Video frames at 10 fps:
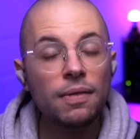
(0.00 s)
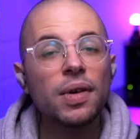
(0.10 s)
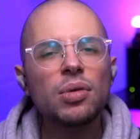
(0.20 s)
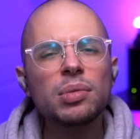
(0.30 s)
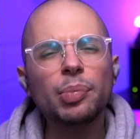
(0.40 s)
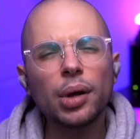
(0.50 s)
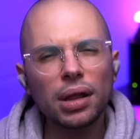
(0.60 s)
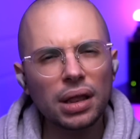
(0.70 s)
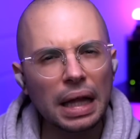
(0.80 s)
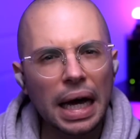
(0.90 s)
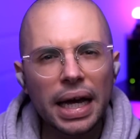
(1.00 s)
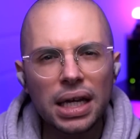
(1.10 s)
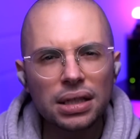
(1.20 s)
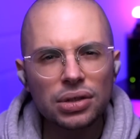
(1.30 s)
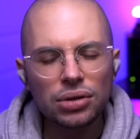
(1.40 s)
very
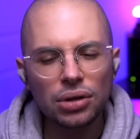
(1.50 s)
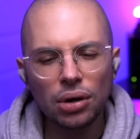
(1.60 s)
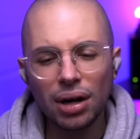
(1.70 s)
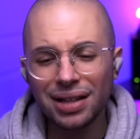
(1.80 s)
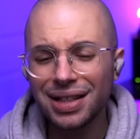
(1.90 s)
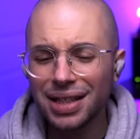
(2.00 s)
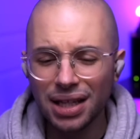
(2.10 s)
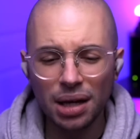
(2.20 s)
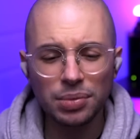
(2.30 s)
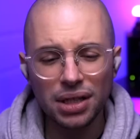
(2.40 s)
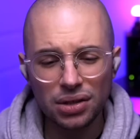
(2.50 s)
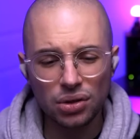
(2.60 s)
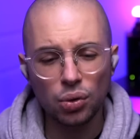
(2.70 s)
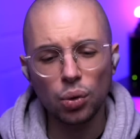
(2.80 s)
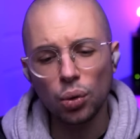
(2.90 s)
polite, you know, and he kept his
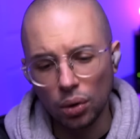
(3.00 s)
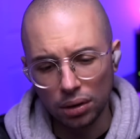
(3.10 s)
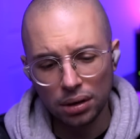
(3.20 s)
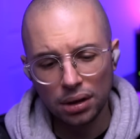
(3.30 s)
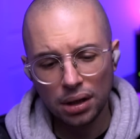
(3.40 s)
cool,